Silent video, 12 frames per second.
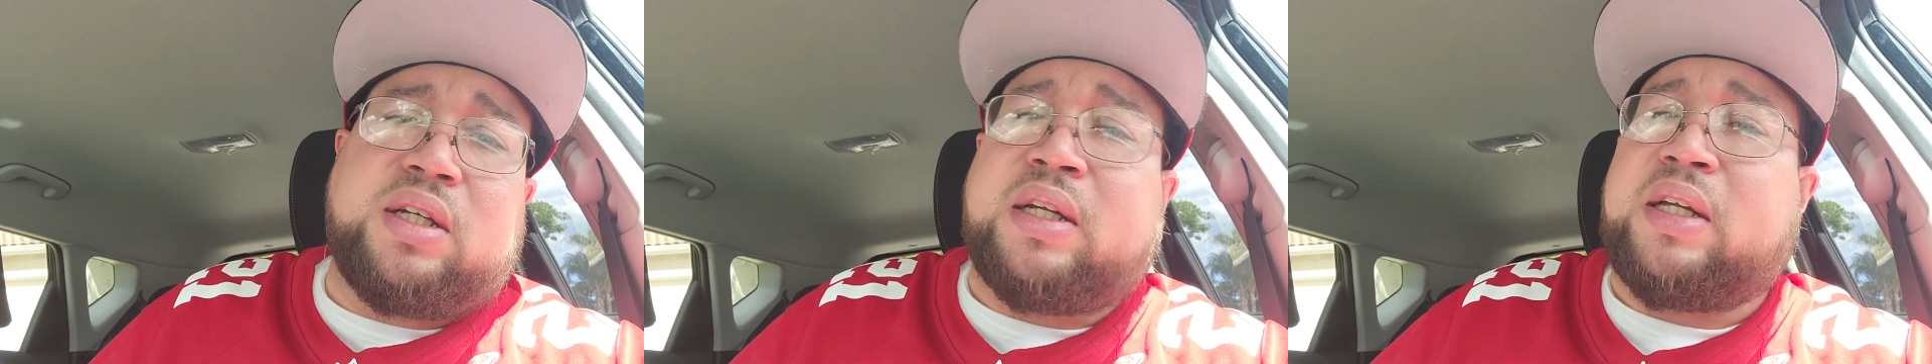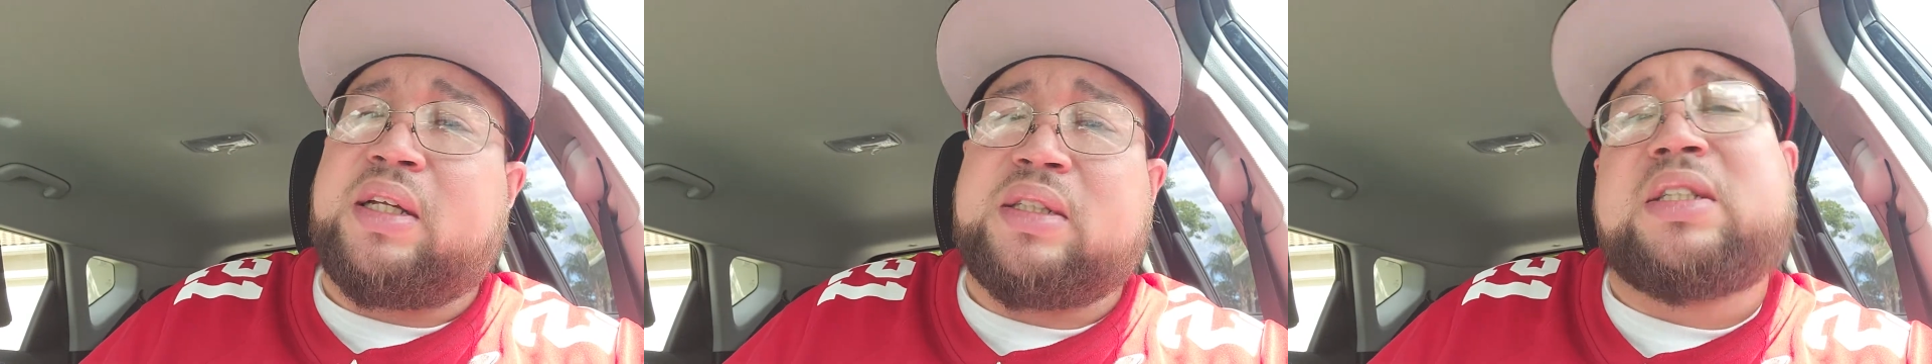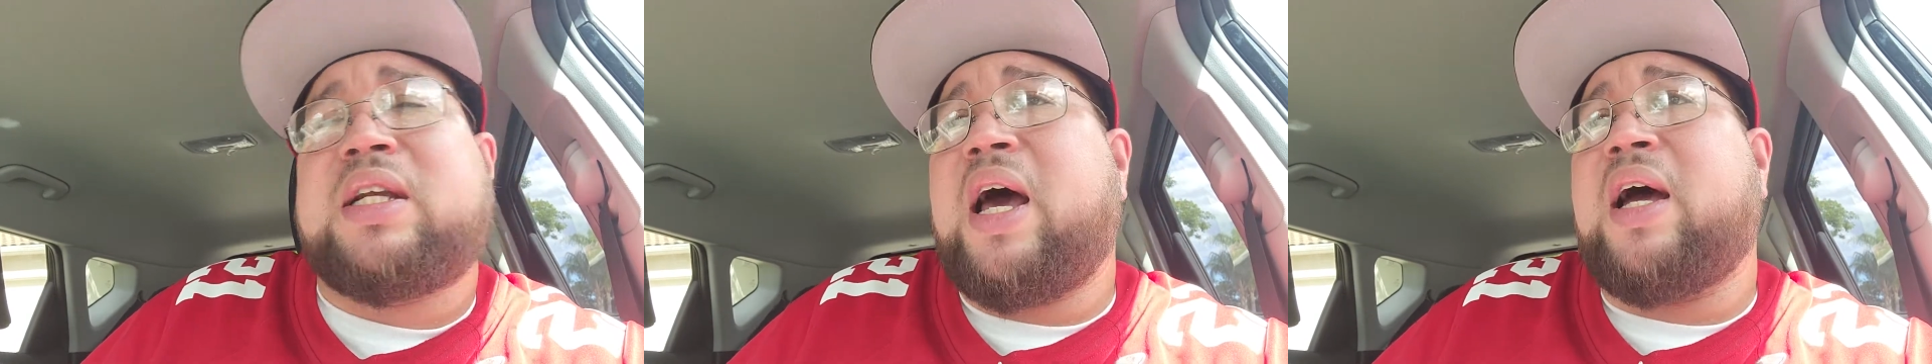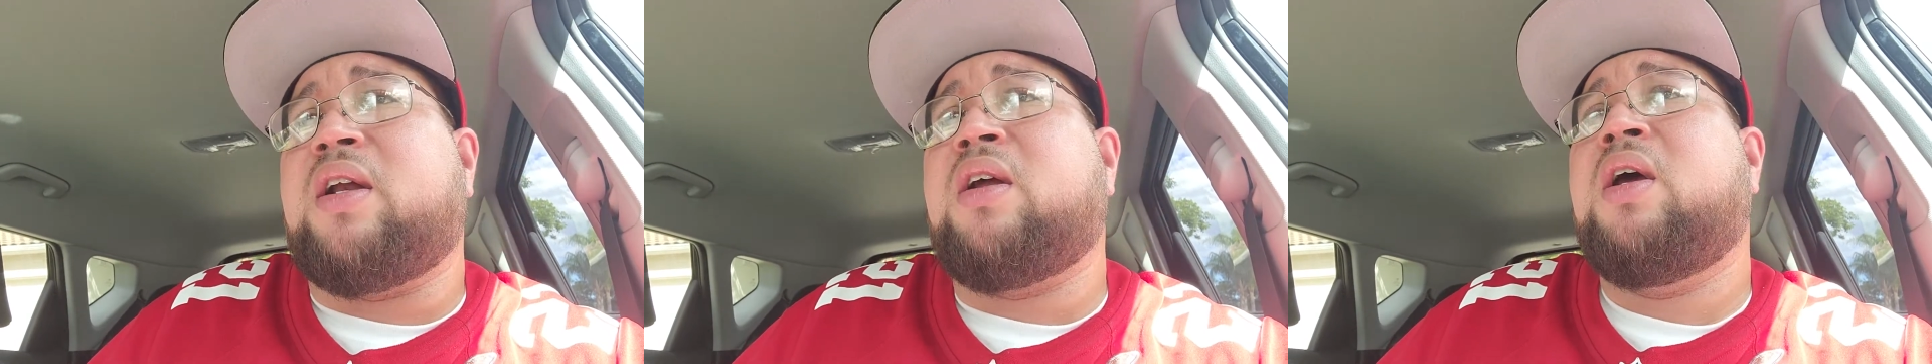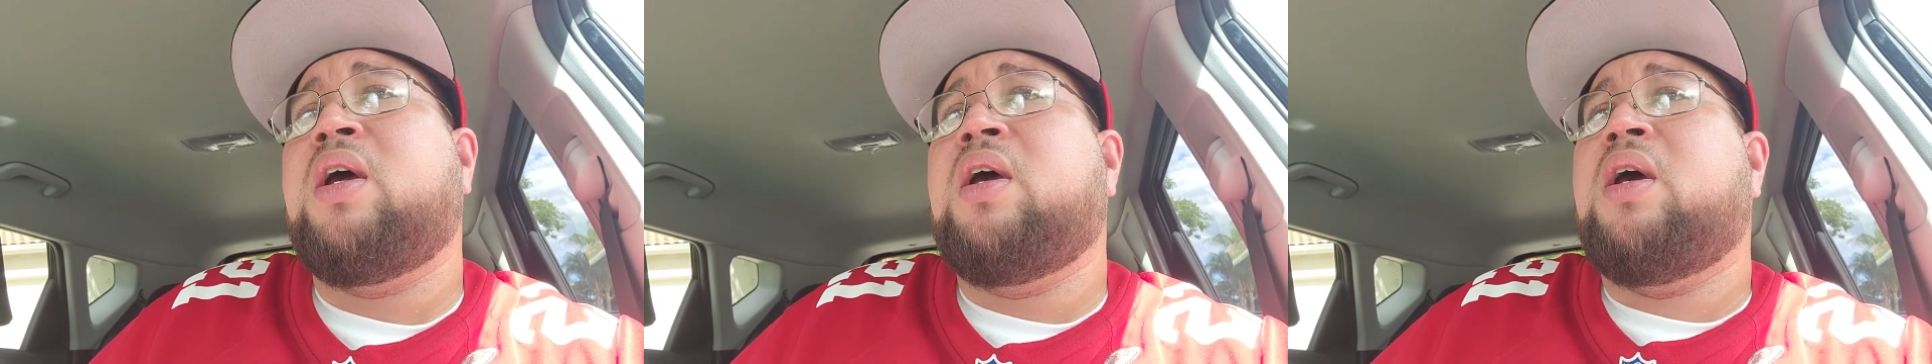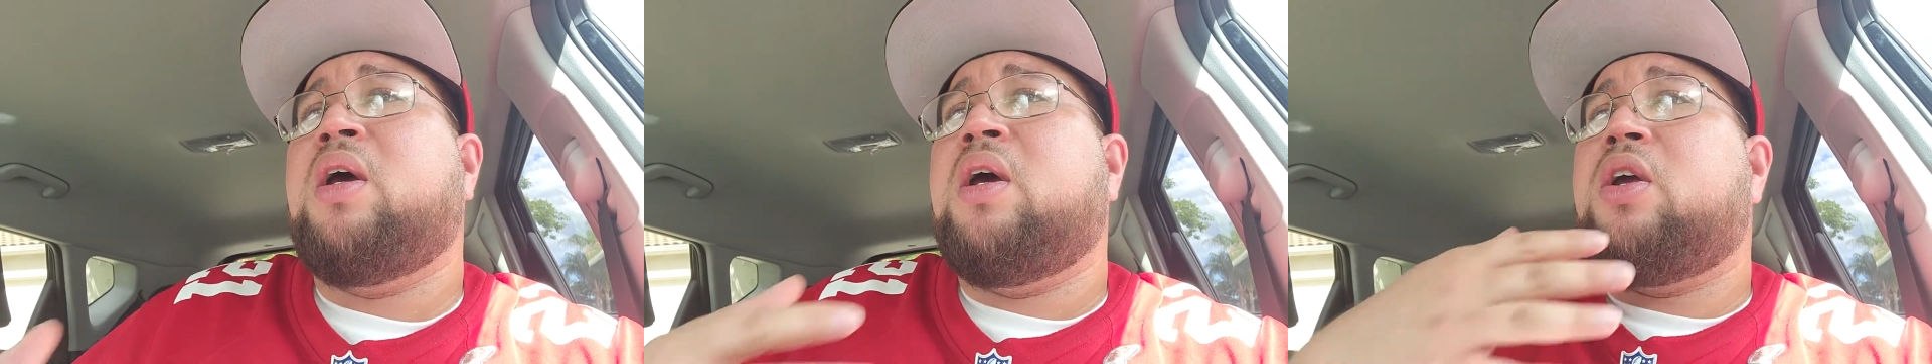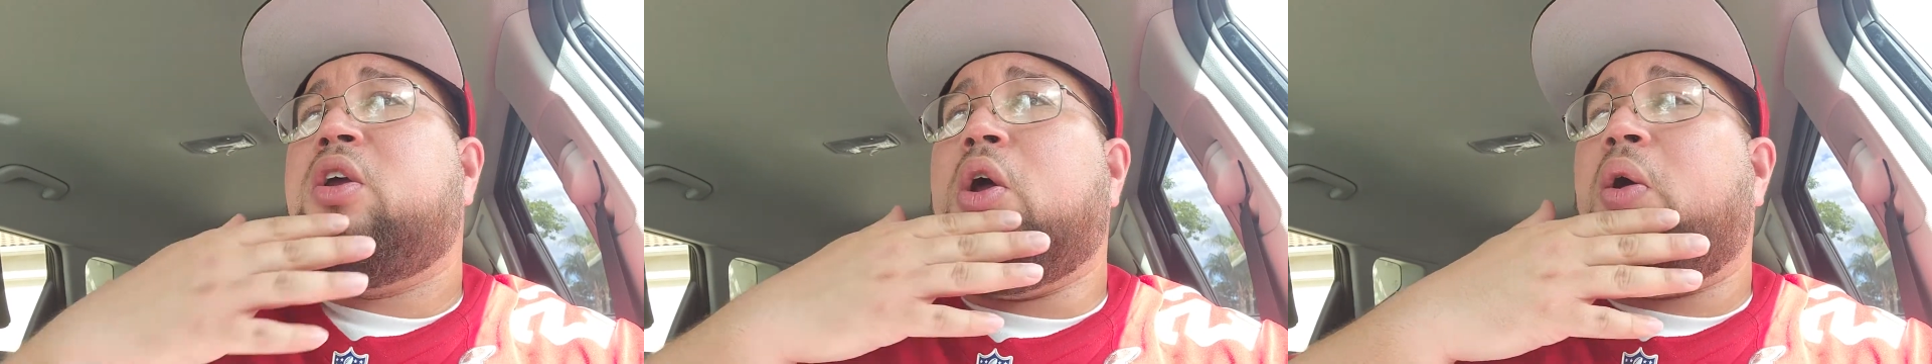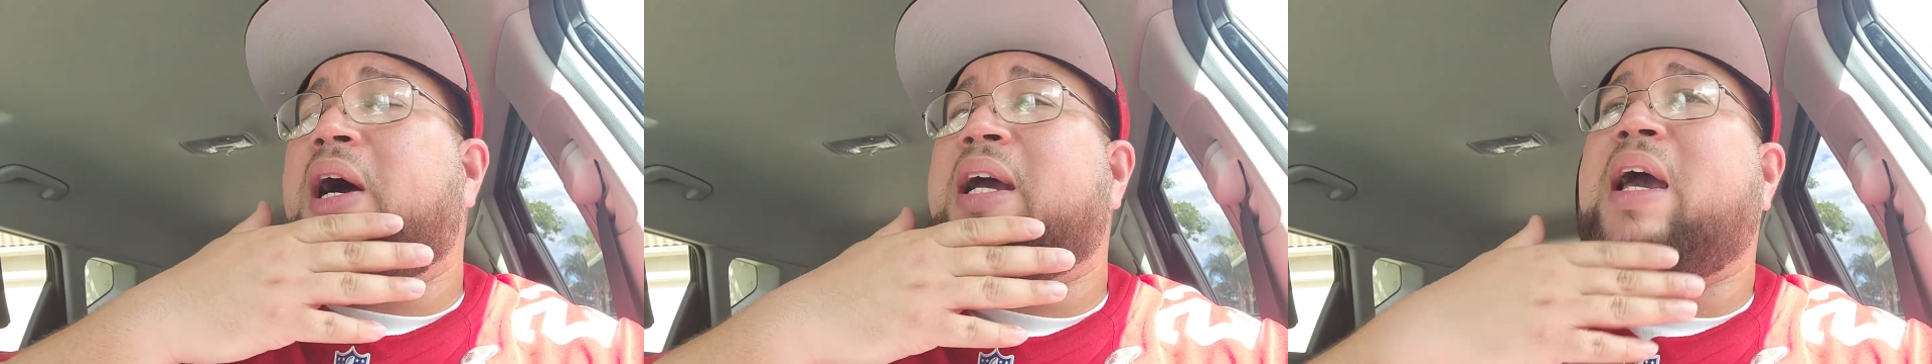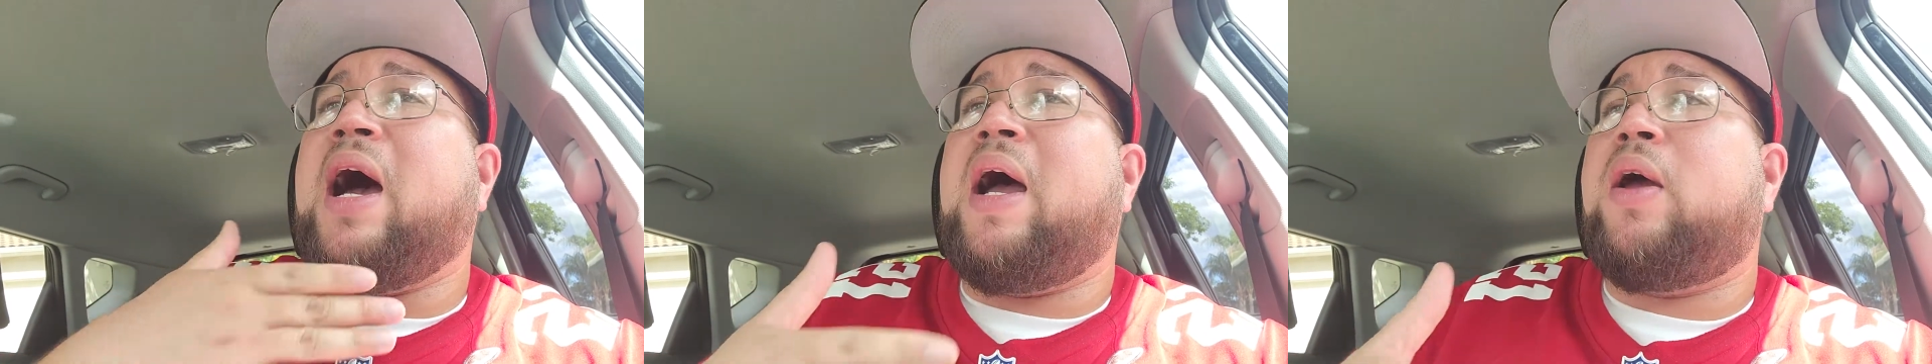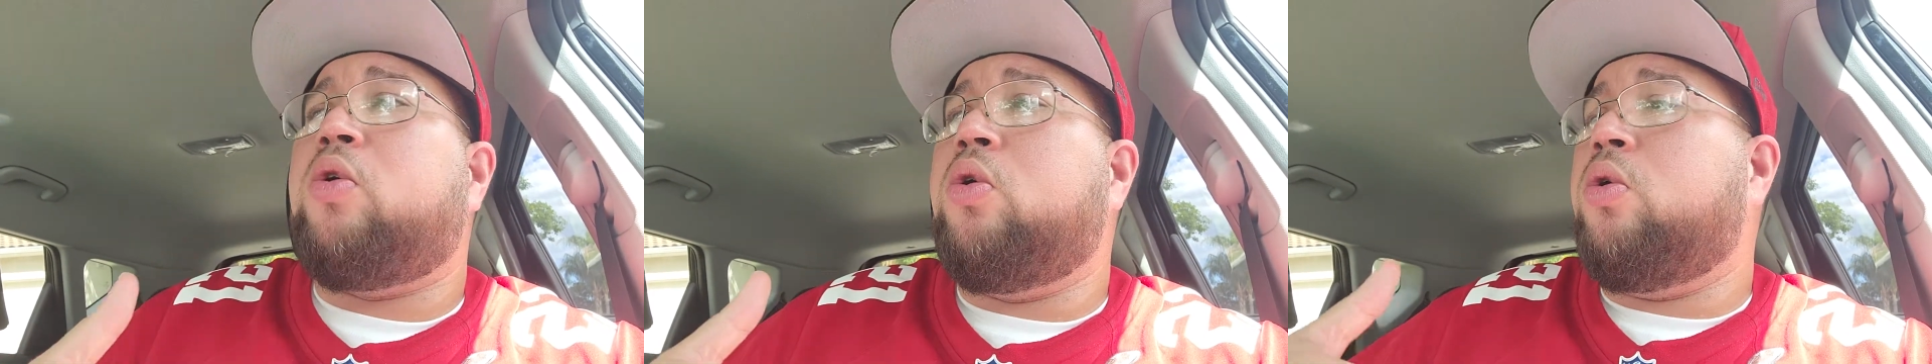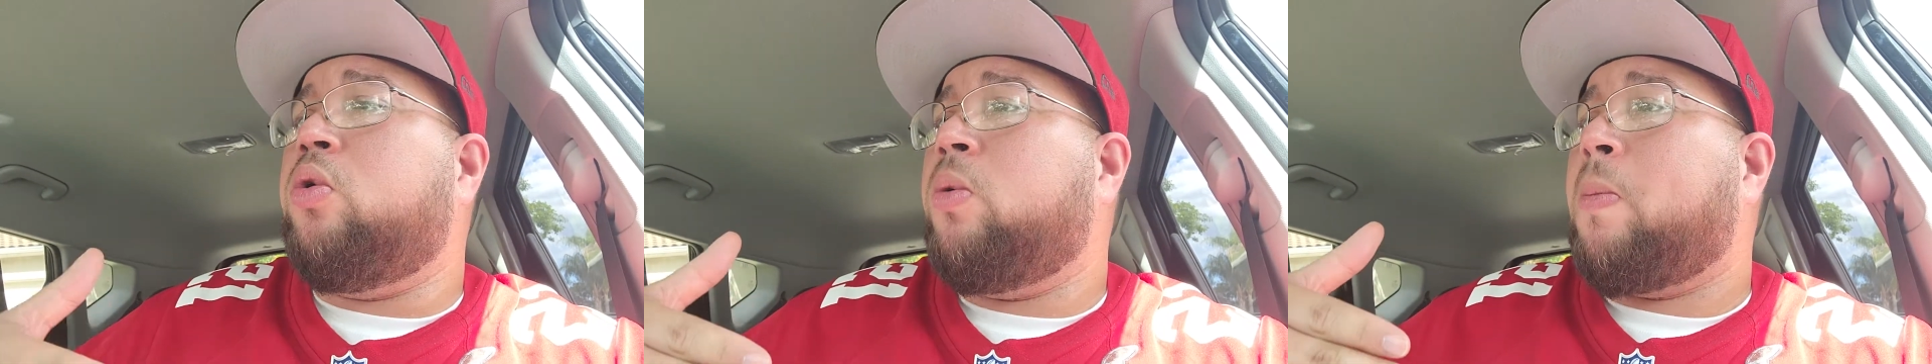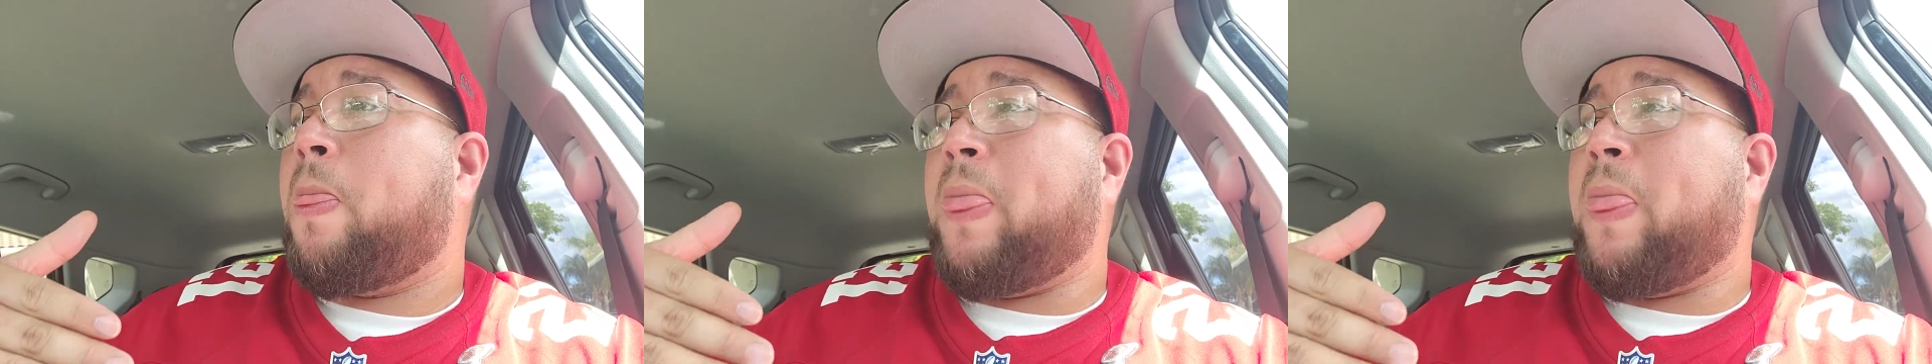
It's not. You know, a guy who,